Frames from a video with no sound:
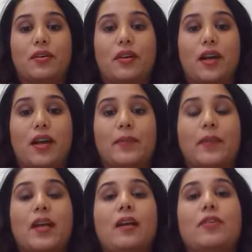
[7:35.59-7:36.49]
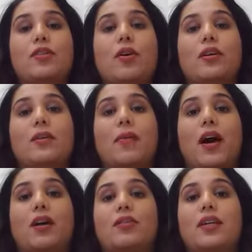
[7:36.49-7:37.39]
Okay, we talked
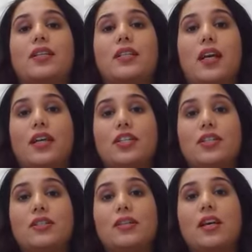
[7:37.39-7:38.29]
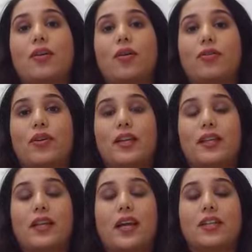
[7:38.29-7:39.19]
about indications and
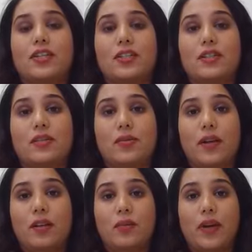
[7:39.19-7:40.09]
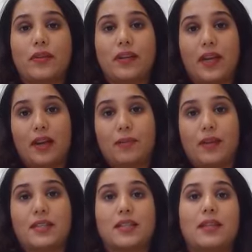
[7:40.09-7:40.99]
contraindications as well, where we can
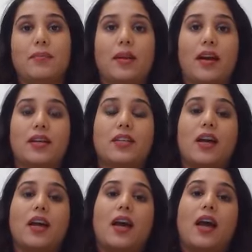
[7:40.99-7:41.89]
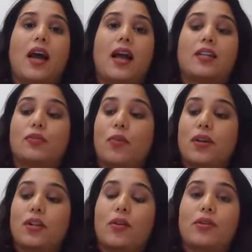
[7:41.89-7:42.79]
place an implant, and what
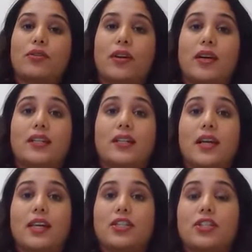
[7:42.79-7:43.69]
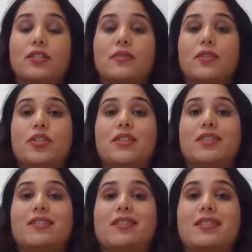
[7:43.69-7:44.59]
are the contraindications, which is
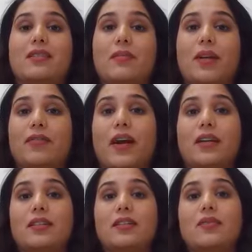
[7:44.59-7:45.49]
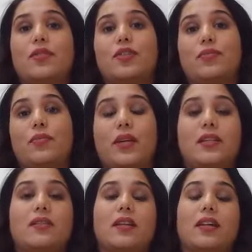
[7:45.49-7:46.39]
the systemic factors, which
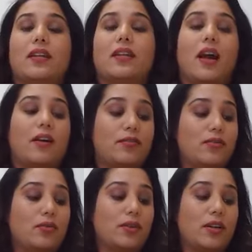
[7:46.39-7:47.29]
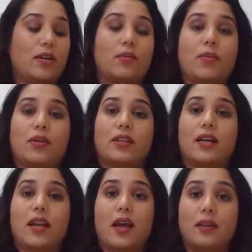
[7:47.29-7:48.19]
means that they have to what
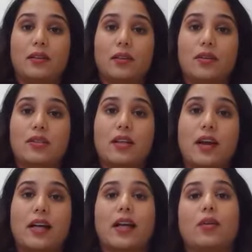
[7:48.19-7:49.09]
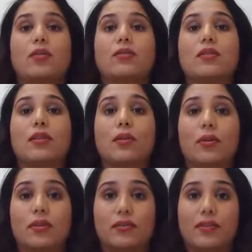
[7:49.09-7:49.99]
their health looks like, and also the
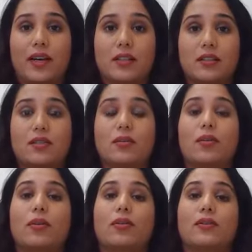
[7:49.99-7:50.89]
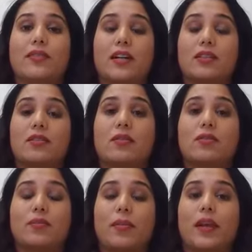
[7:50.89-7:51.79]
local factors. So the local factors
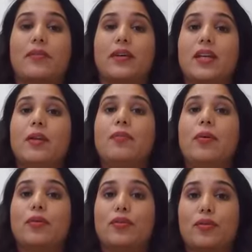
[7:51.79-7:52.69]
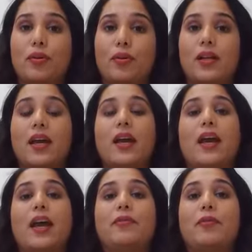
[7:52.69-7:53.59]
also play a very important role,
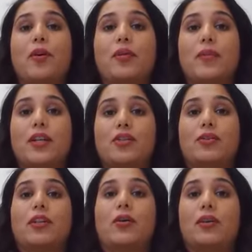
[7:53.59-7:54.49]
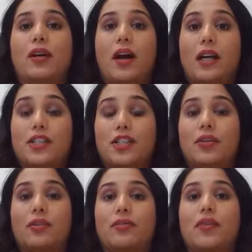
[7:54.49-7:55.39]
and we want to make sure the oral
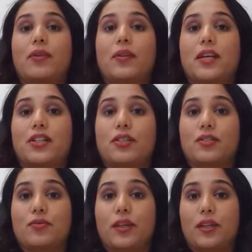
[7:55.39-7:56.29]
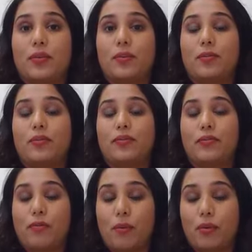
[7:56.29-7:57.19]
hygiene or the foundation is really good
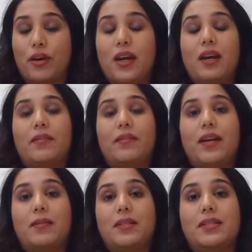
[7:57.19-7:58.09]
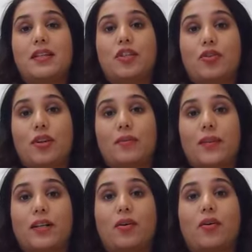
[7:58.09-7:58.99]
before we commence any
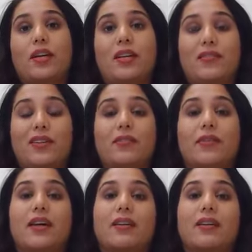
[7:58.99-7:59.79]
treatment, or even we